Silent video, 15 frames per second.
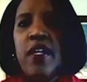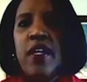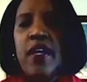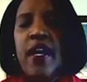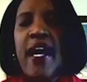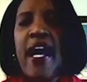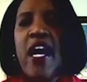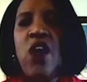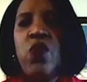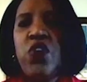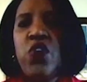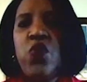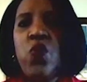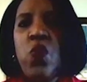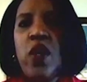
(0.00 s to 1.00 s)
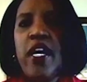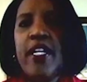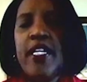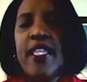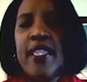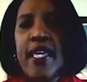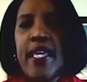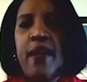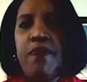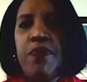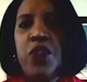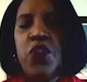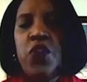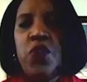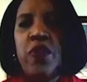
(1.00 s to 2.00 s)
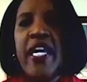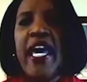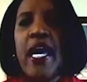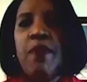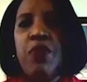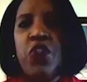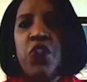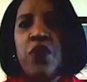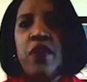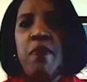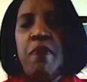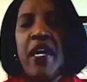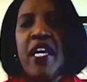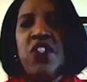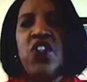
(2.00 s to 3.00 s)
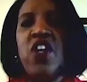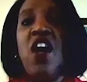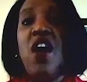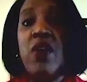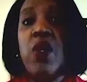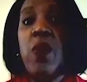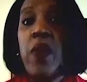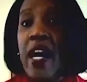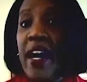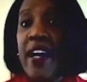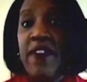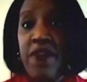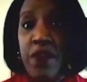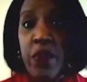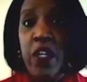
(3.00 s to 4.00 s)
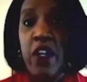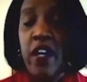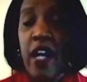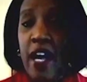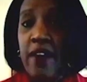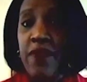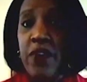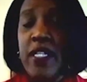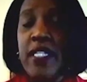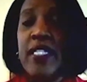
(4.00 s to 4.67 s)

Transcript: how you want them to capture the best ROI for your conference,